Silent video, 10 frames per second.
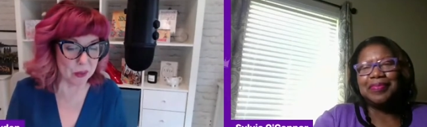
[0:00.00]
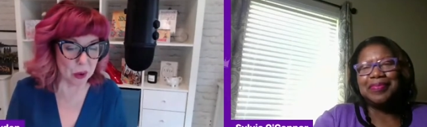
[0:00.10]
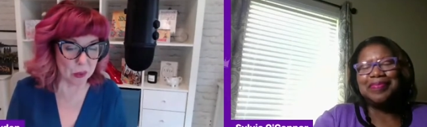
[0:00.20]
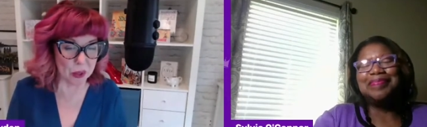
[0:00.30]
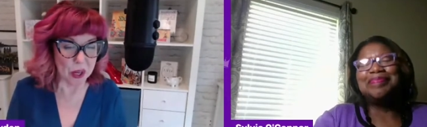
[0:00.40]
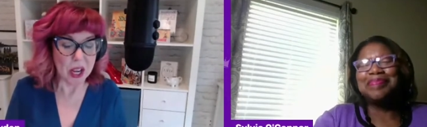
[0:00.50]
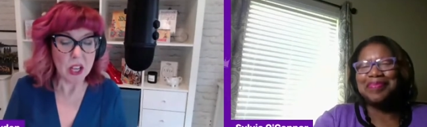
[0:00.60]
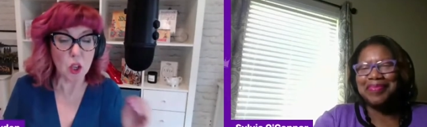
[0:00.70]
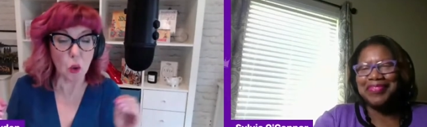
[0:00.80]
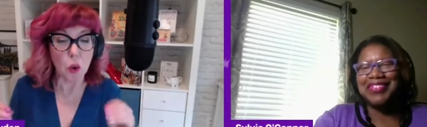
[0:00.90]
Speaker 1: forward.
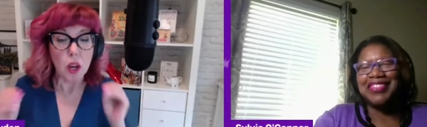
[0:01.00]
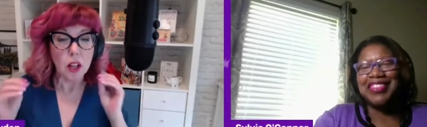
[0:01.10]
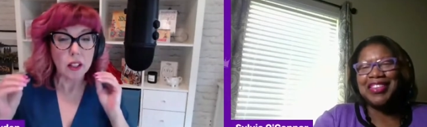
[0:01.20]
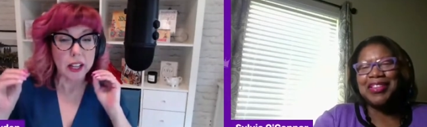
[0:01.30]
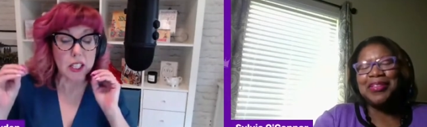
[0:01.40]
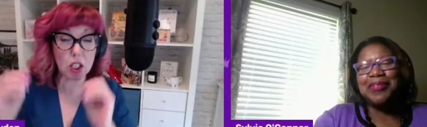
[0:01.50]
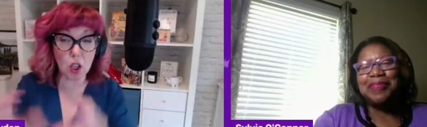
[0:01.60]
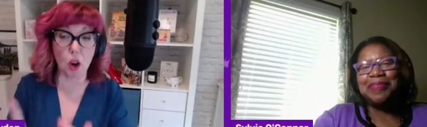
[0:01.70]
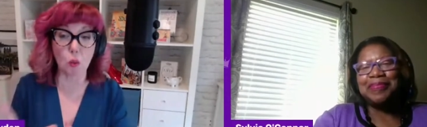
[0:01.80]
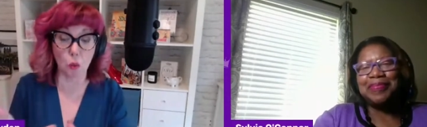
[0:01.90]
So let's
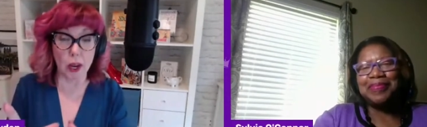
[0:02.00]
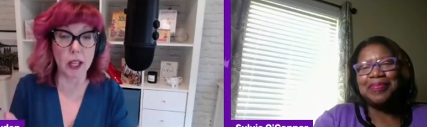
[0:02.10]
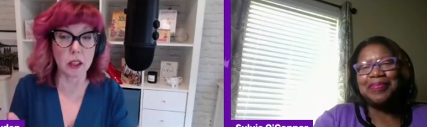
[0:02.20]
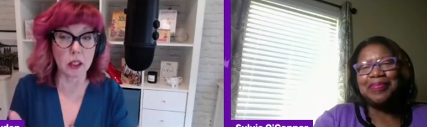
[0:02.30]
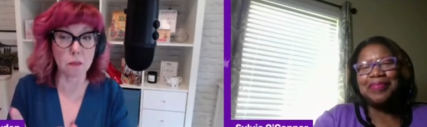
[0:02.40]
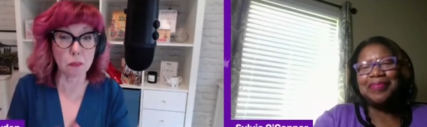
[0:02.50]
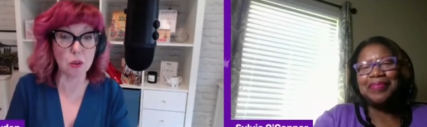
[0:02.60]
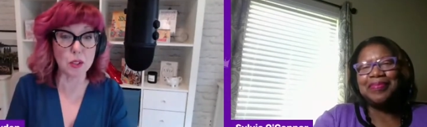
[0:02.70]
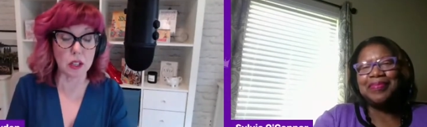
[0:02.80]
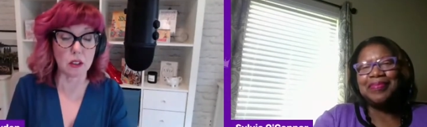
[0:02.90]
start with
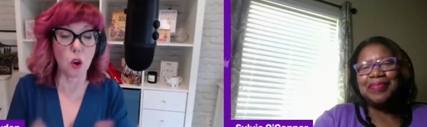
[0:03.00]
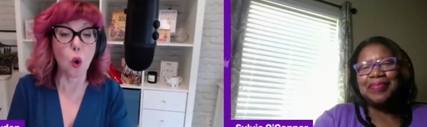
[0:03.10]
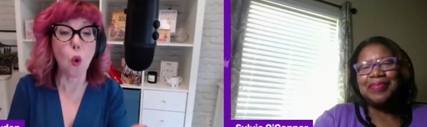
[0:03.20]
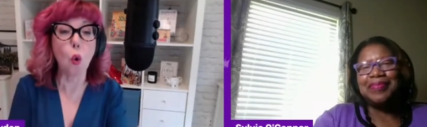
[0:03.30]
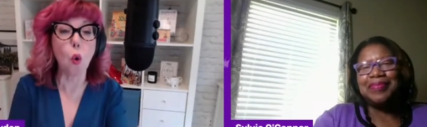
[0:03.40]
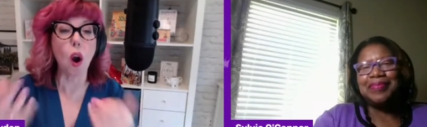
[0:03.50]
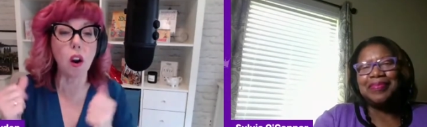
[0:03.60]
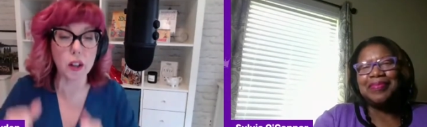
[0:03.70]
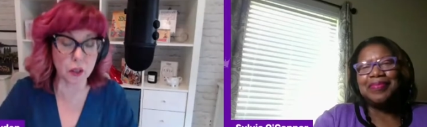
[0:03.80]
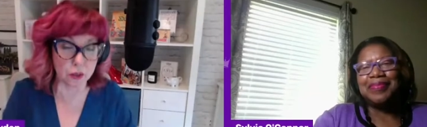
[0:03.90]
person. Who
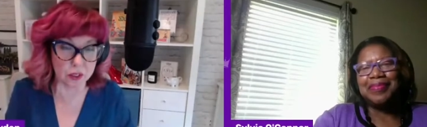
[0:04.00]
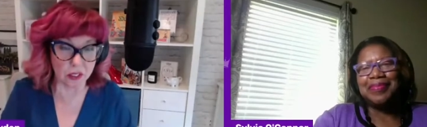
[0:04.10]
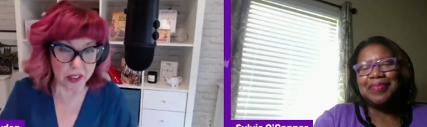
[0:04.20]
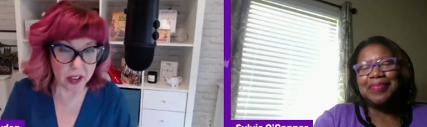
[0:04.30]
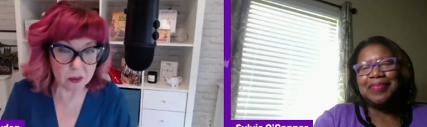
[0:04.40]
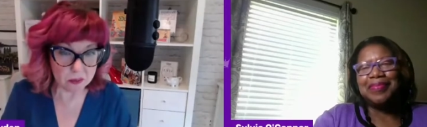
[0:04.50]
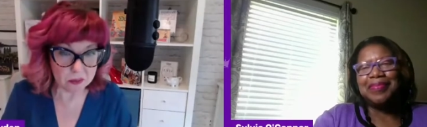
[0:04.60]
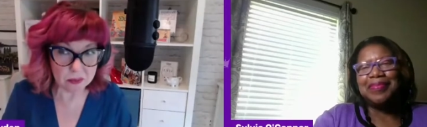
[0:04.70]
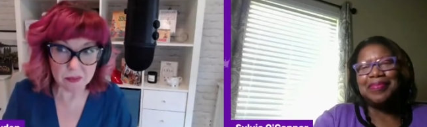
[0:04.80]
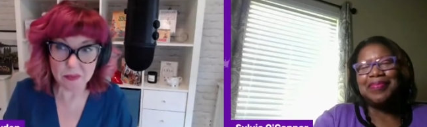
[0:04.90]
are you, Sylvia?
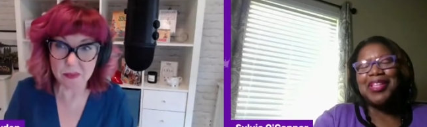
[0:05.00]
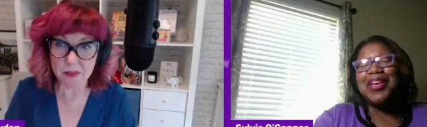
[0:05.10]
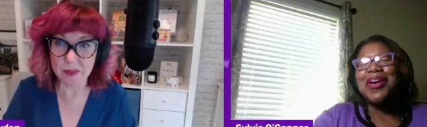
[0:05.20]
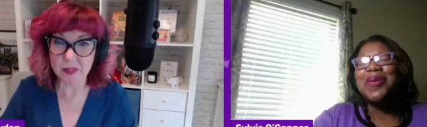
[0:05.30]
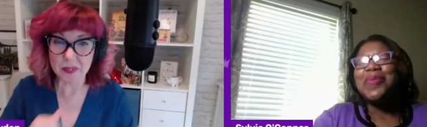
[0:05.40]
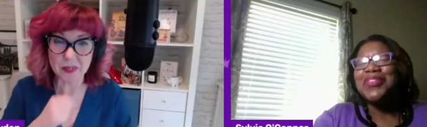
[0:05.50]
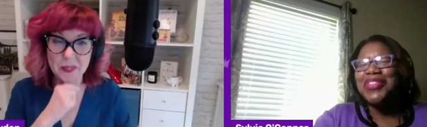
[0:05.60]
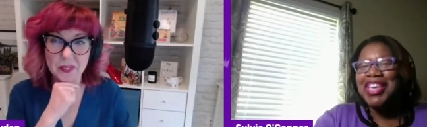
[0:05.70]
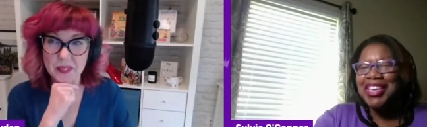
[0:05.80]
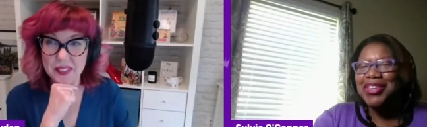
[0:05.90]
Speaker 2: Well,
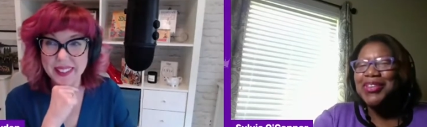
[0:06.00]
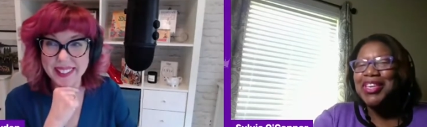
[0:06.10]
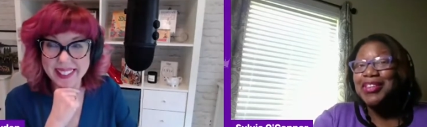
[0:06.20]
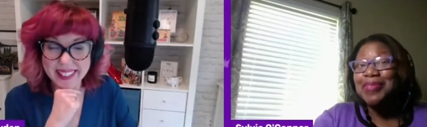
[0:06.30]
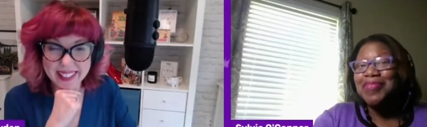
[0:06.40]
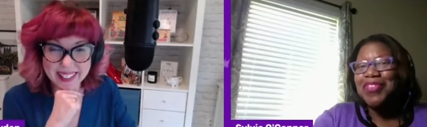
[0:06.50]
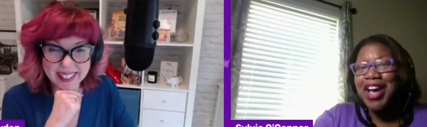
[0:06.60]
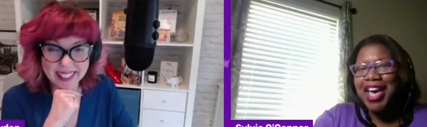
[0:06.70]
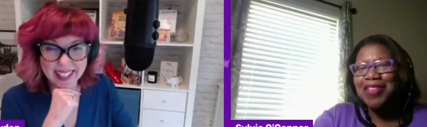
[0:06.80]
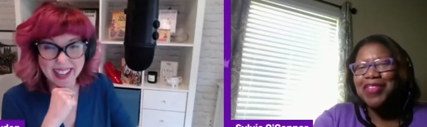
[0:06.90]
thank you, Kim, for
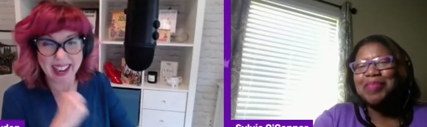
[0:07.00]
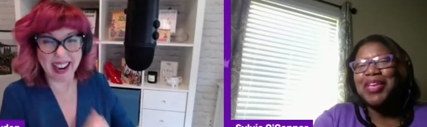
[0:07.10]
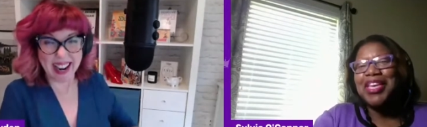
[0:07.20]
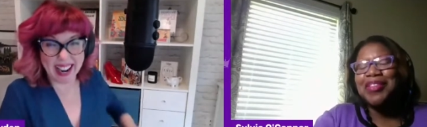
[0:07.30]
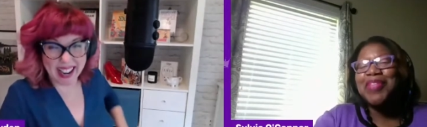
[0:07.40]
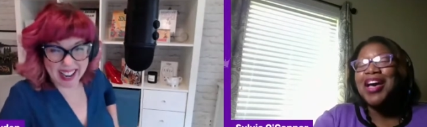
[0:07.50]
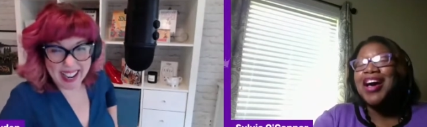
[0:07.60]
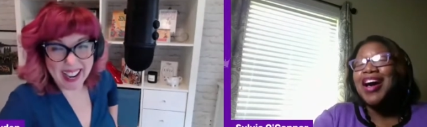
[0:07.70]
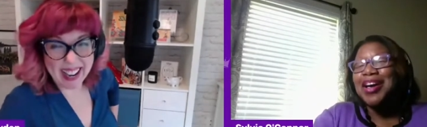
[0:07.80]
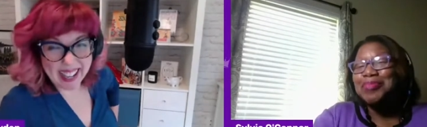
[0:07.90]
having me.
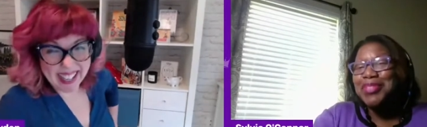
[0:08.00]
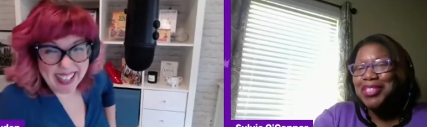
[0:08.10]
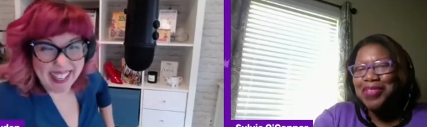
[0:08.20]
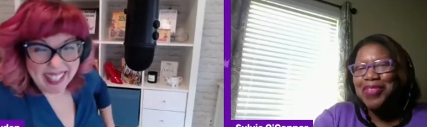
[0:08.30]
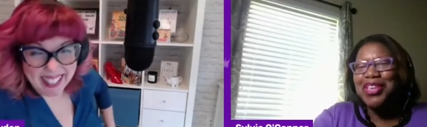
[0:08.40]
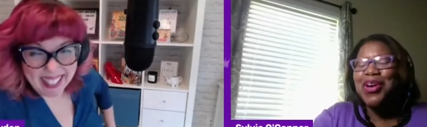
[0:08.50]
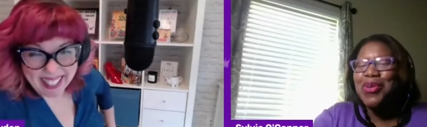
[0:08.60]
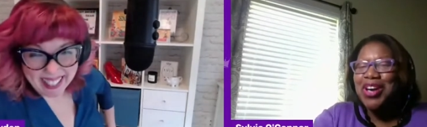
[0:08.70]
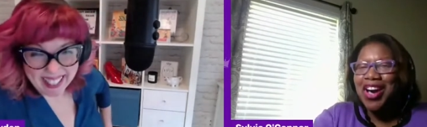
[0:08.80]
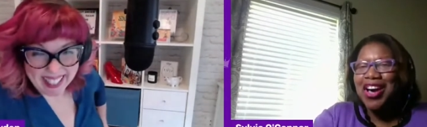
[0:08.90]
I'm Sylvia
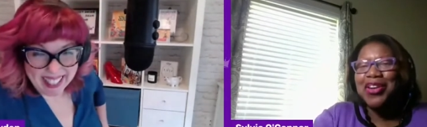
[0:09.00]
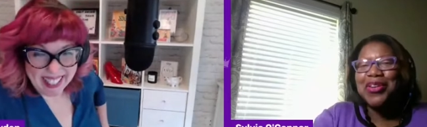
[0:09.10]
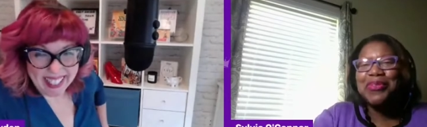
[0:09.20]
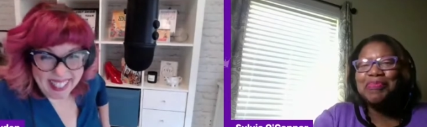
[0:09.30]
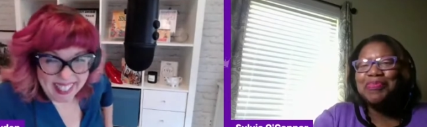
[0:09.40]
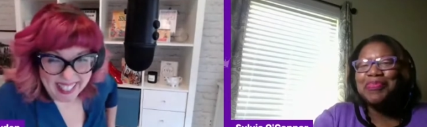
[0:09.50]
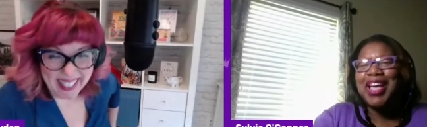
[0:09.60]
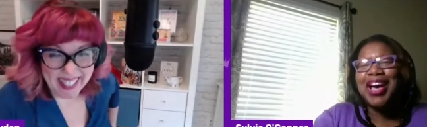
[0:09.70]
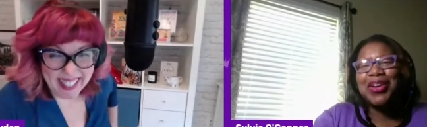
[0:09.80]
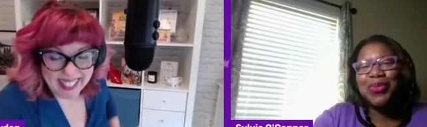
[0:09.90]
O'Connor.
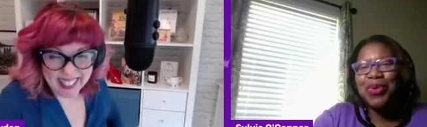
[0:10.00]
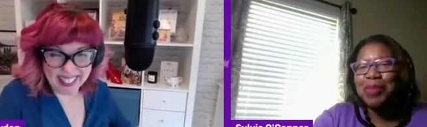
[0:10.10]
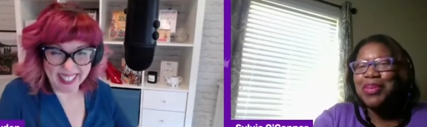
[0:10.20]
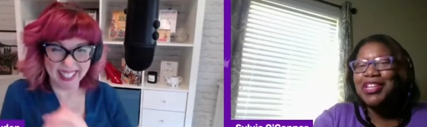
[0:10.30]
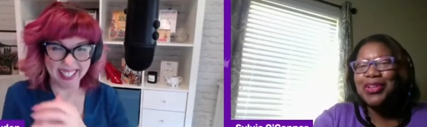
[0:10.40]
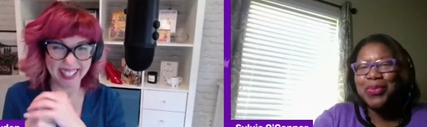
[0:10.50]
I grew up in